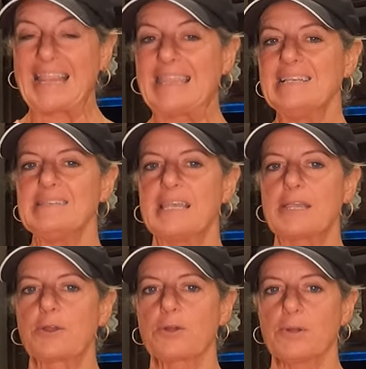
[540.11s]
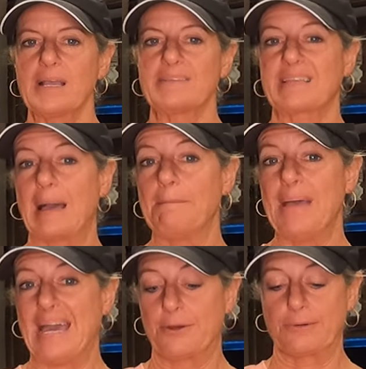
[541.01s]
This here has got
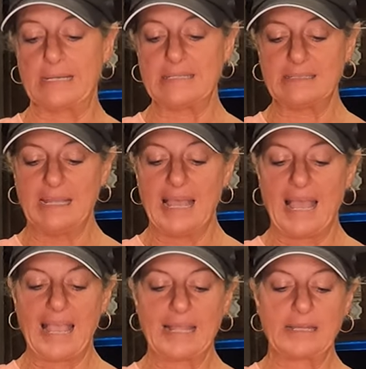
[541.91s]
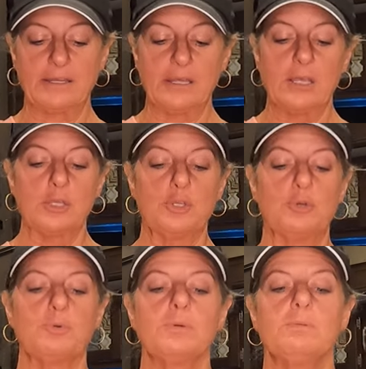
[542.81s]
batteries and
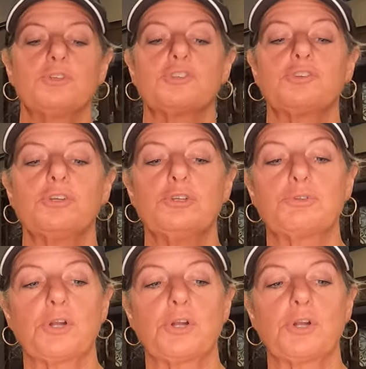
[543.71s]
you just, you